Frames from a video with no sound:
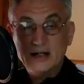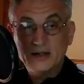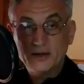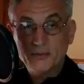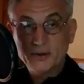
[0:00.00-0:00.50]

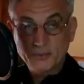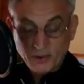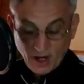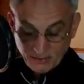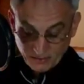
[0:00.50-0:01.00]
The
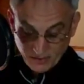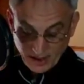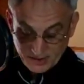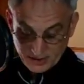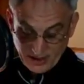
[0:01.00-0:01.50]
problem
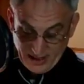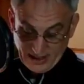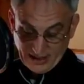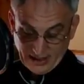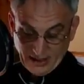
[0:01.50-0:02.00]
was,
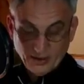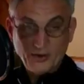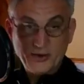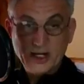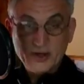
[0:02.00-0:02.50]

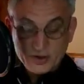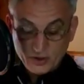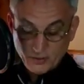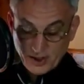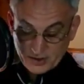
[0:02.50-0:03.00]
or the
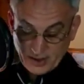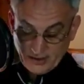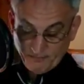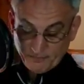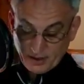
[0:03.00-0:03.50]
issue was
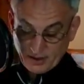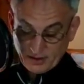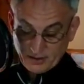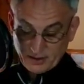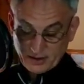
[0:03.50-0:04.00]
that
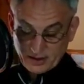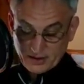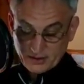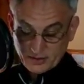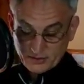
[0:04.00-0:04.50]

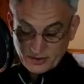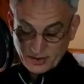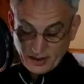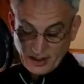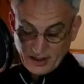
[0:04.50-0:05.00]

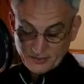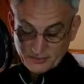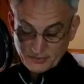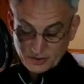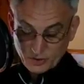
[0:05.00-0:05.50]

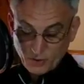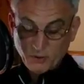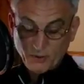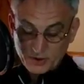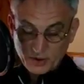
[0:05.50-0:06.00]
the school
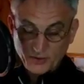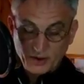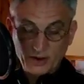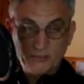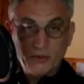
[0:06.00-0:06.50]
board was told they're
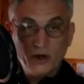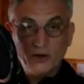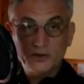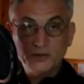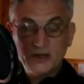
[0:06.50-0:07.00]
going to
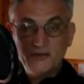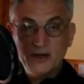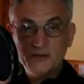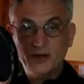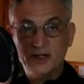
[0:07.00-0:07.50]
borrow
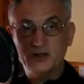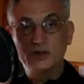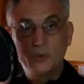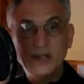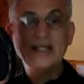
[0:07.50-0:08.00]
$25 million,
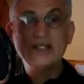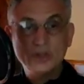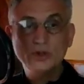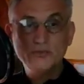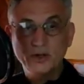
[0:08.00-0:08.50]

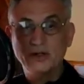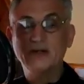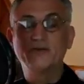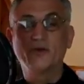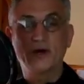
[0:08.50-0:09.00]
$22
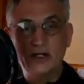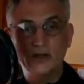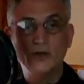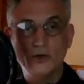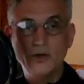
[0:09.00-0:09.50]
million for a
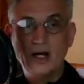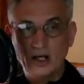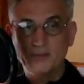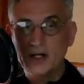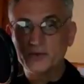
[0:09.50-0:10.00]
new
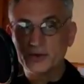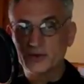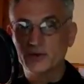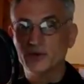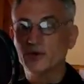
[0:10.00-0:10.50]
elementary
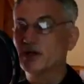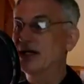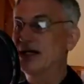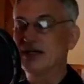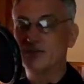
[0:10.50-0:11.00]
school
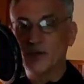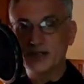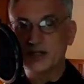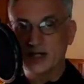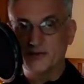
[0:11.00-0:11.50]
in
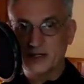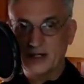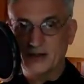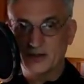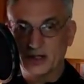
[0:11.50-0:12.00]
West Hanover
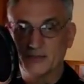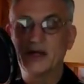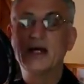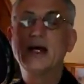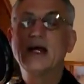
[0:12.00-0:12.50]
Township,
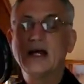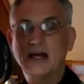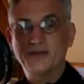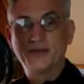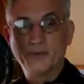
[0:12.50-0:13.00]

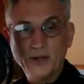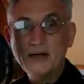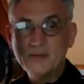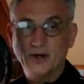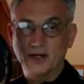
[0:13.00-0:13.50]
and
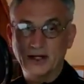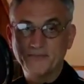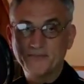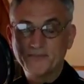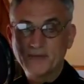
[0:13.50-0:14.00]
$3 million